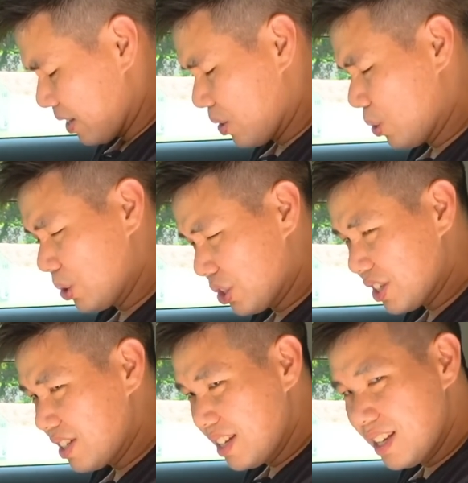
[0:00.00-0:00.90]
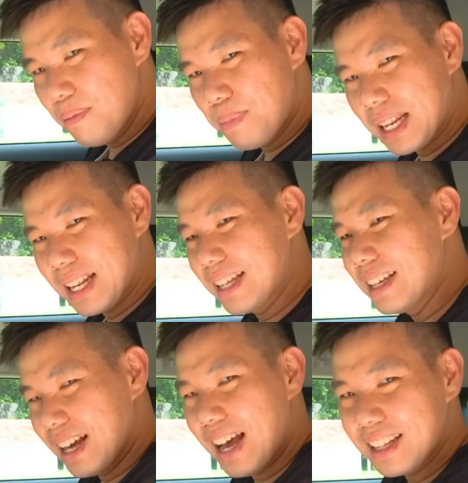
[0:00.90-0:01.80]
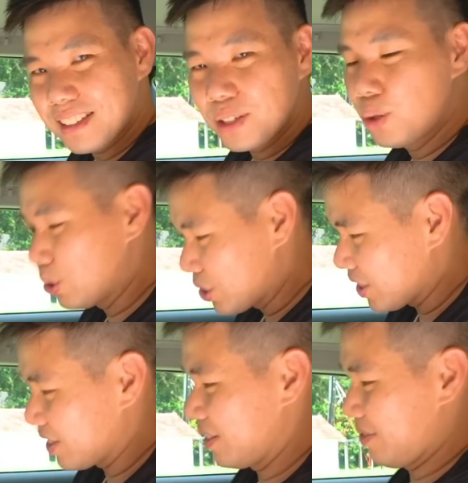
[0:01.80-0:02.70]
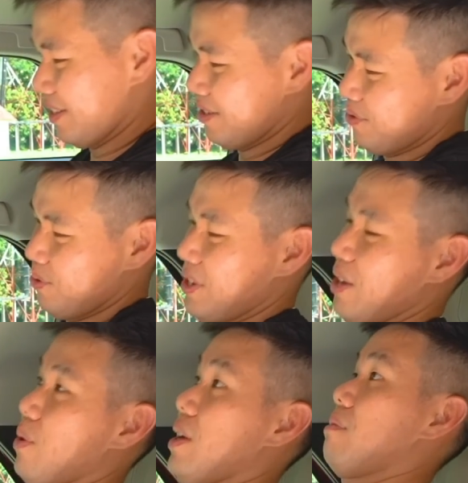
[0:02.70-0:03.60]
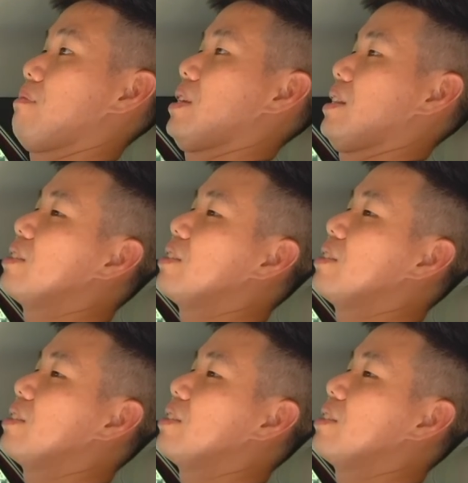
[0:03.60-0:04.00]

cushiony, but harder cushion, if you get what I mean.